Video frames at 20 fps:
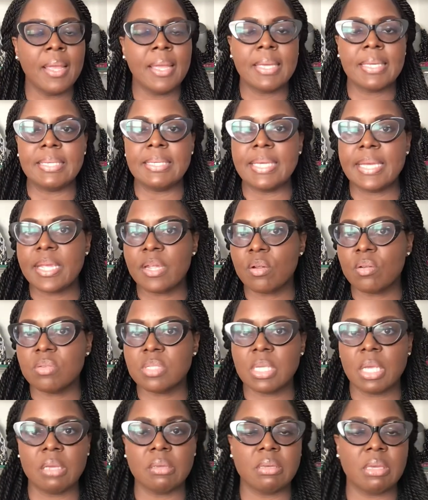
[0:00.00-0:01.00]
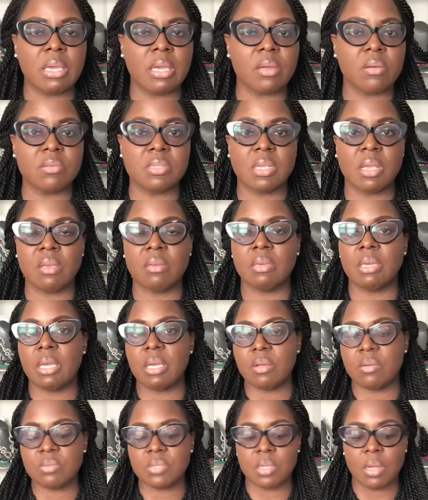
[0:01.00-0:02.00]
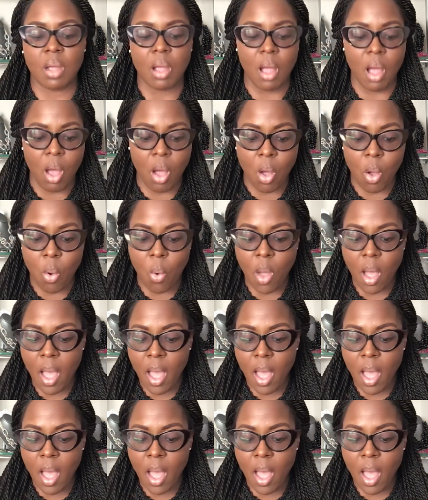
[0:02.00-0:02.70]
years and years and years ago.